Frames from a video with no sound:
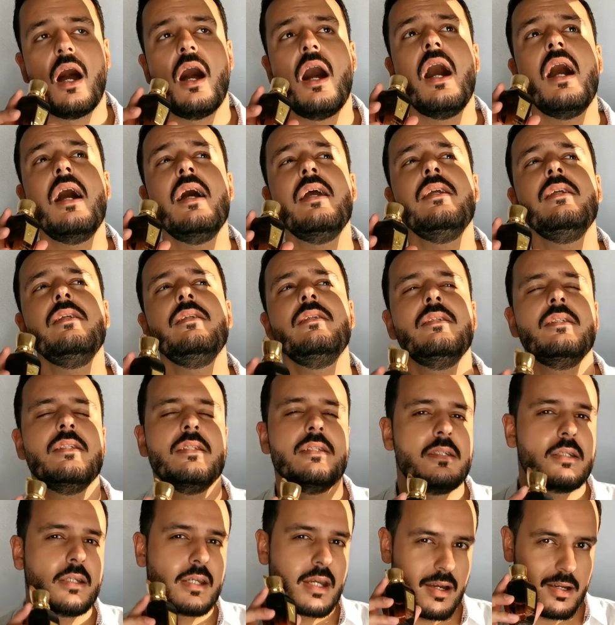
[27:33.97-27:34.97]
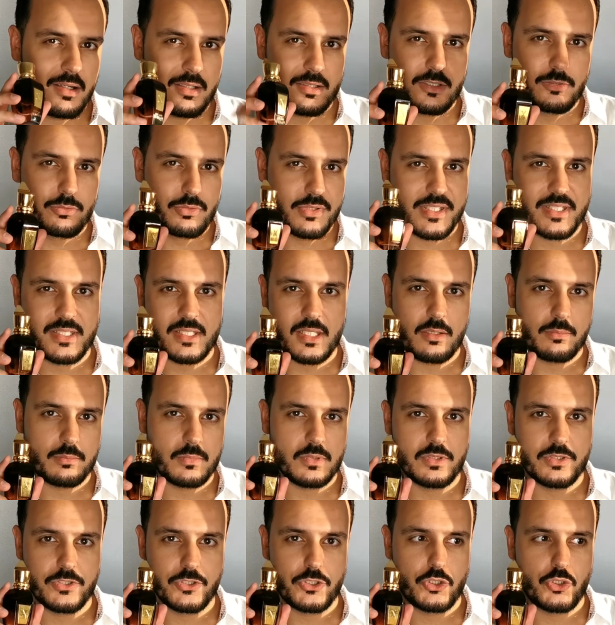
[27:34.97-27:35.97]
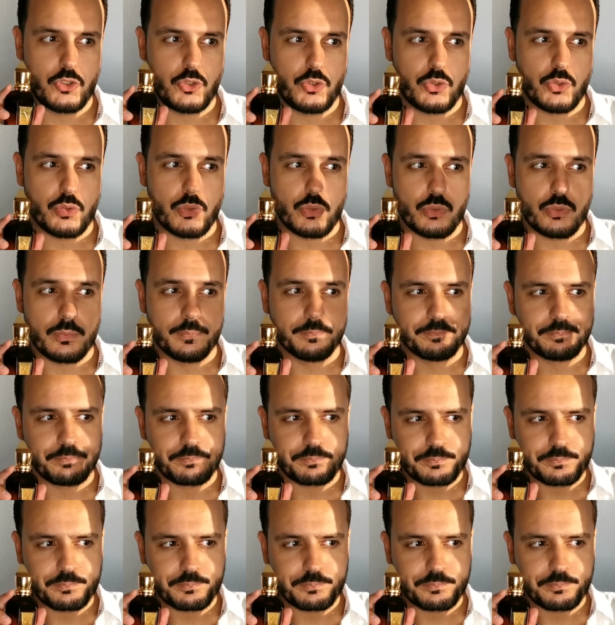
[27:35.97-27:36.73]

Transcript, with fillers: kinda kinda resembles to